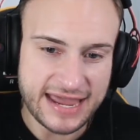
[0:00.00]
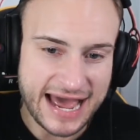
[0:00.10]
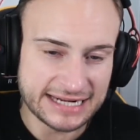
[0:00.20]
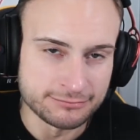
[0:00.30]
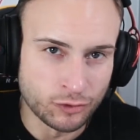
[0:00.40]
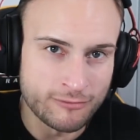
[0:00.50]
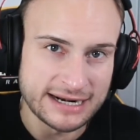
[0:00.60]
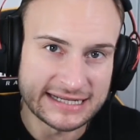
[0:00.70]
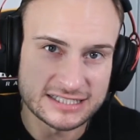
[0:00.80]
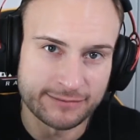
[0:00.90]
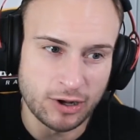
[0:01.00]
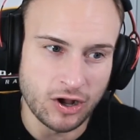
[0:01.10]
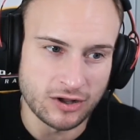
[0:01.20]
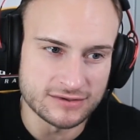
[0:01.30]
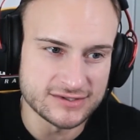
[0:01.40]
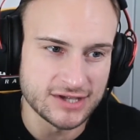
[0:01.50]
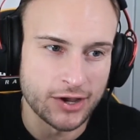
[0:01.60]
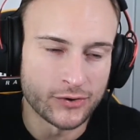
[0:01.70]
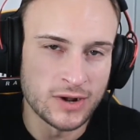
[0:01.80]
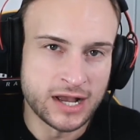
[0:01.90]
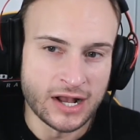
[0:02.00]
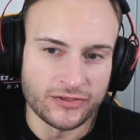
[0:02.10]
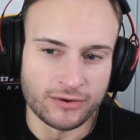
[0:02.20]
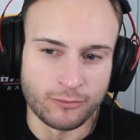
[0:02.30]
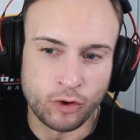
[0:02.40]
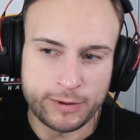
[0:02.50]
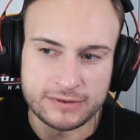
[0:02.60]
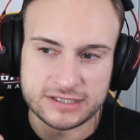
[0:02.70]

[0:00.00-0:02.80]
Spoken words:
add more money to the pot. So the more people that